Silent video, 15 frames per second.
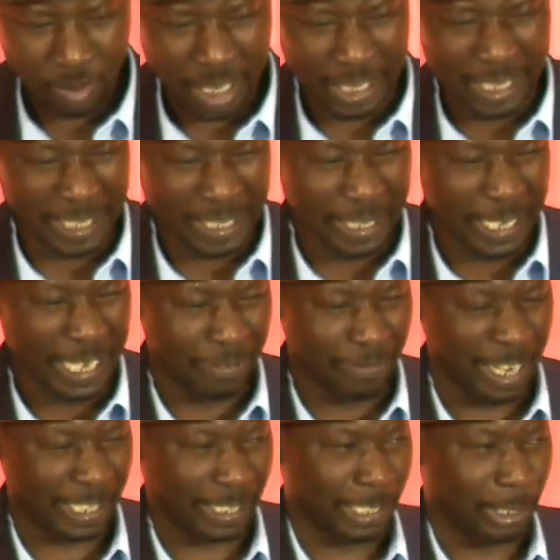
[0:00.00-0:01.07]
This is an
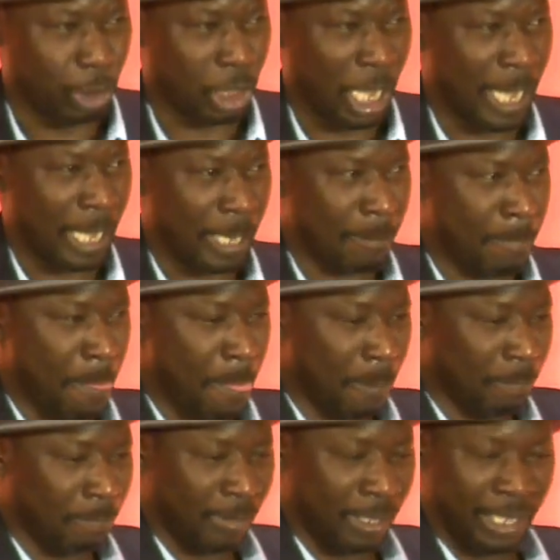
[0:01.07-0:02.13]
interesting genre
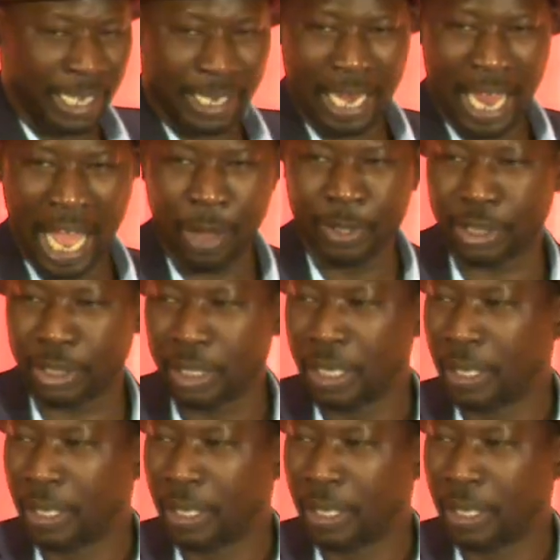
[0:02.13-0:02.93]
that allows